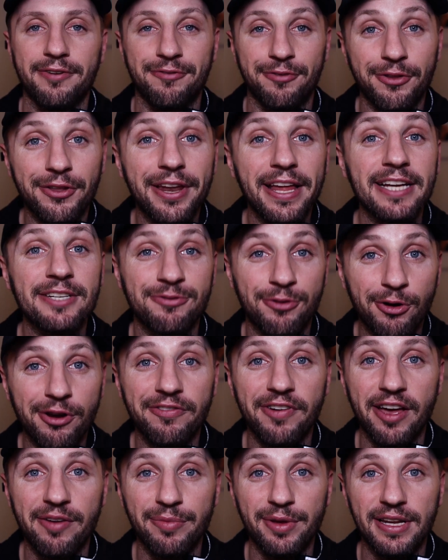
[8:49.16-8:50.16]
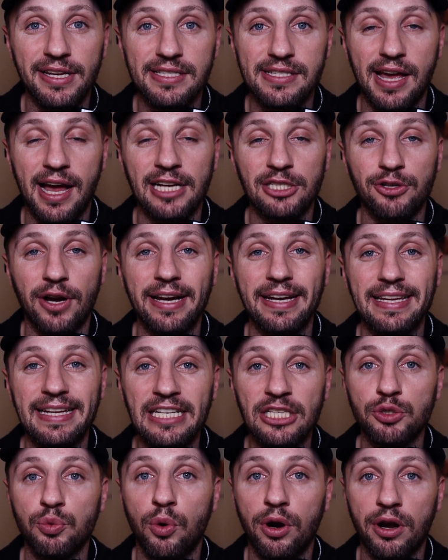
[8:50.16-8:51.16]
For the next 45 minutes, I tried
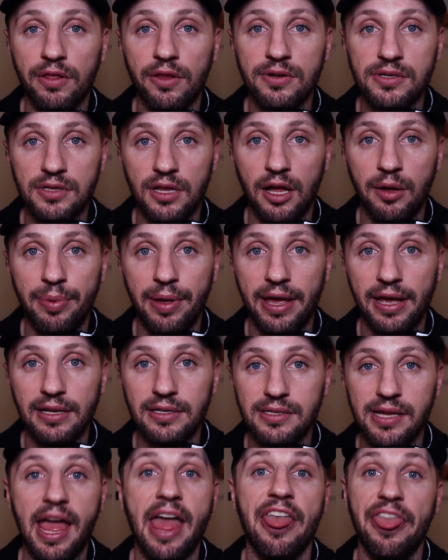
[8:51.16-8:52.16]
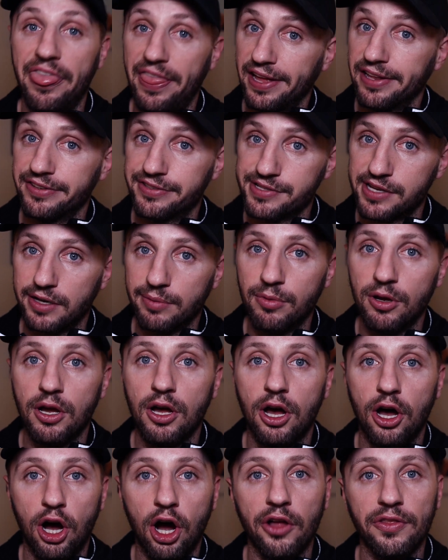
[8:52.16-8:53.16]
each one of those club heads and then some
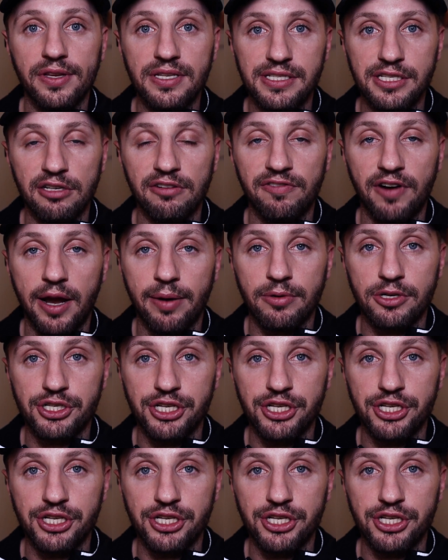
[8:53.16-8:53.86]
on the steel fiber